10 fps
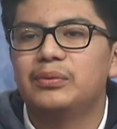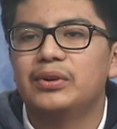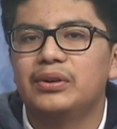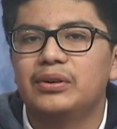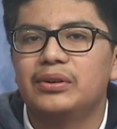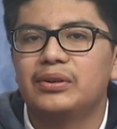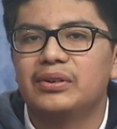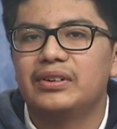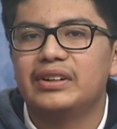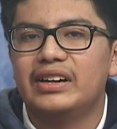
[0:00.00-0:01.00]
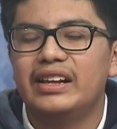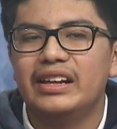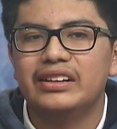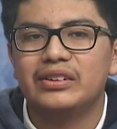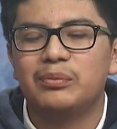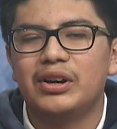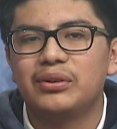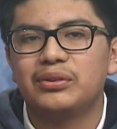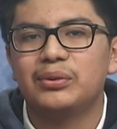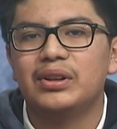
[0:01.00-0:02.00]
where I like about
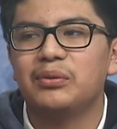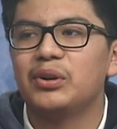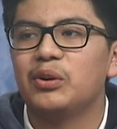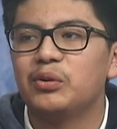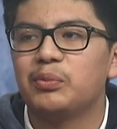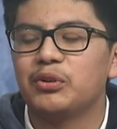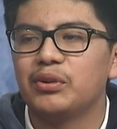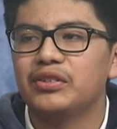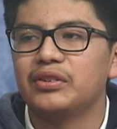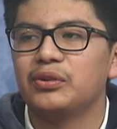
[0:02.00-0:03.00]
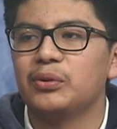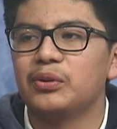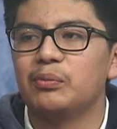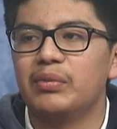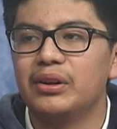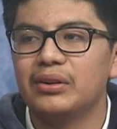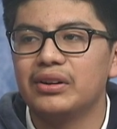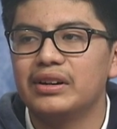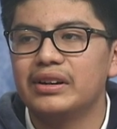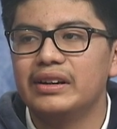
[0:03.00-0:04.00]
a school that we're always progressing towards better.
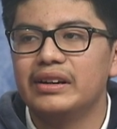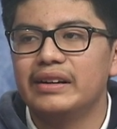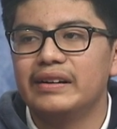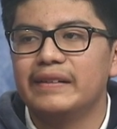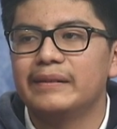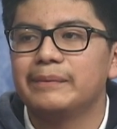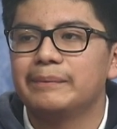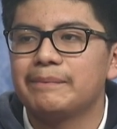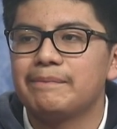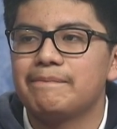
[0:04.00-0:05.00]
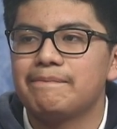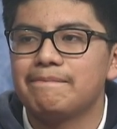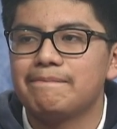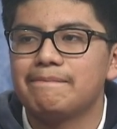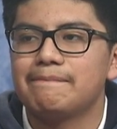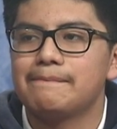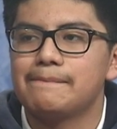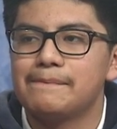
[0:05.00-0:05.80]
Yeah. Yeah, and of course that's